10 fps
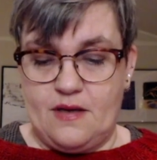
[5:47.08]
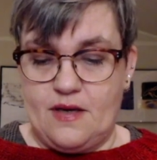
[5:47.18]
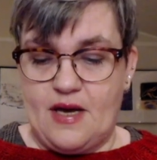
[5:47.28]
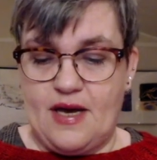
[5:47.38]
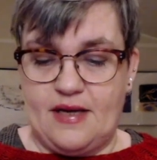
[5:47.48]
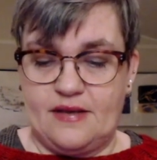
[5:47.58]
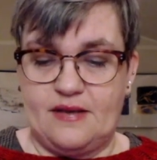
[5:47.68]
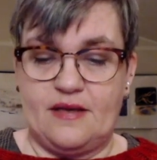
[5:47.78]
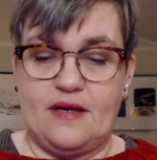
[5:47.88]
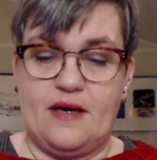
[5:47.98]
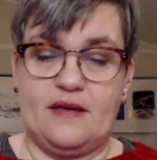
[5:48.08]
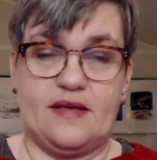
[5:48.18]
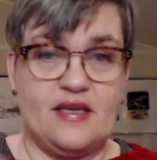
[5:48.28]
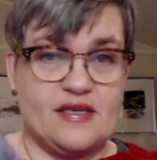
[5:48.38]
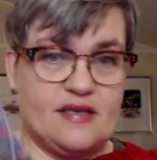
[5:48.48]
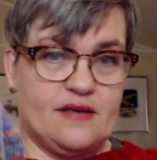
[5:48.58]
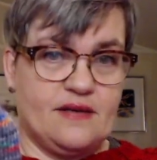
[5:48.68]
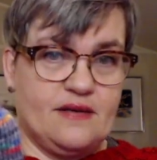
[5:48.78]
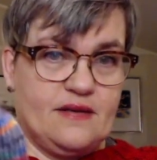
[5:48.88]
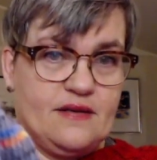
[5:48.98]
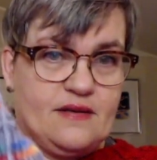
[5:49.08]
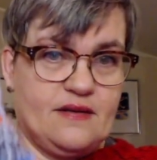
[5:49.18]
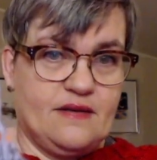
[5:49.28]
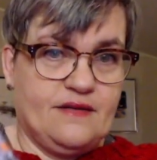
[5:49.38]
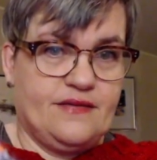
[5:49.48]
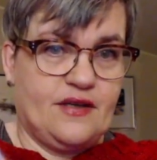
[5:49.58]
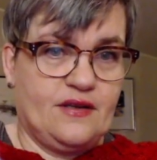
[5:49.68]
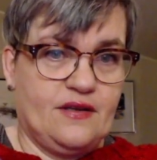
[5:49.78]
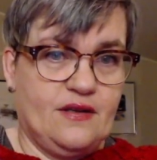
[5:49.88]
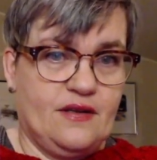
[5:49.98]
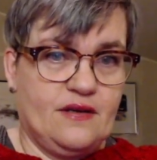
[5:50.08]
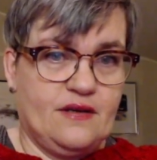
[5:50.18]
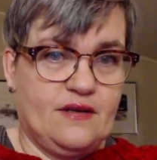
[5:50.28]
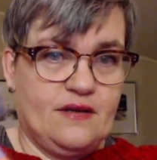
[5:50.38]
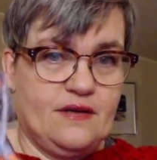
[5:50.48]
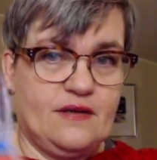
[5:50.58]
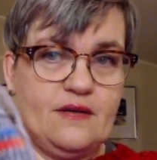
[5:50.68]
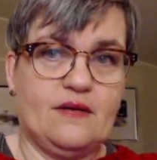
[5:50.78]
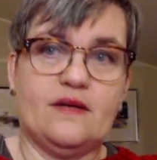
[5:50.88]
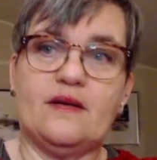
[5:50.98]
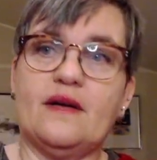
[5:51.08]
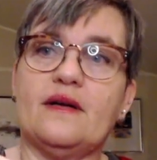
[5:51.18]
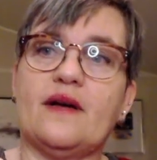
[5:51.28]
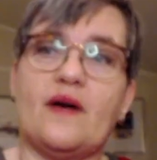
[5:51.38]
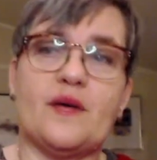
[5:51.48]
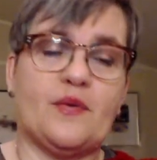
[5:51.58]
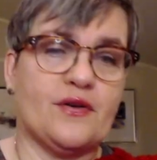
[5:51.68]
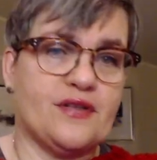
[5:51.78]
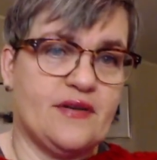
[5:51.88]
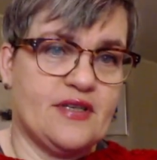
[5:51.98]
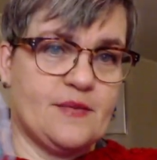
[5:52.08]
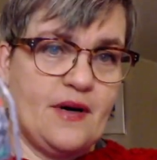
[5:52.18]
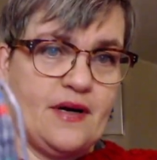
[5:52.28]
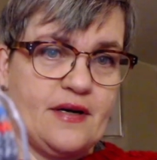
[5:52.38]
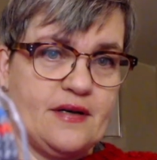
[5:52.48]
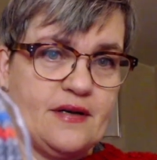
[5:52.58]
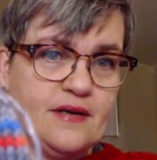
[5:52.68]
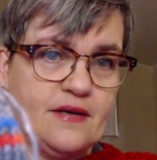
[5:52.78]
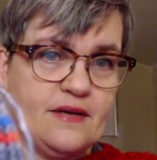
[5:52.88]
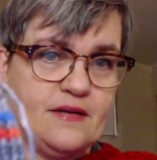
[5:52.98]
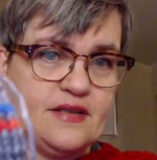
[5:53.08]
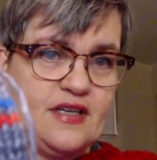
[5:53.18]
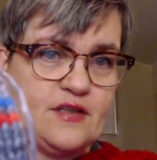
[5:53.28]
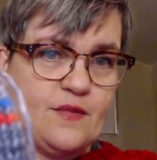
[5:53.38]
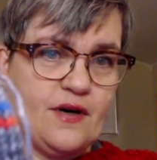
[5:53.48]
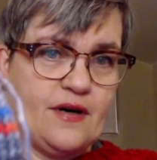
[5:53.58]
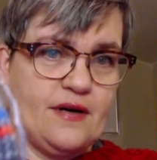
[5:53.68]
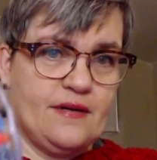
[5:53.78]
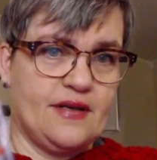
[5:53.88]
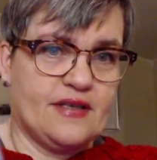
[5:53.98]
And this fun Harry Potter inspired stitch marker, it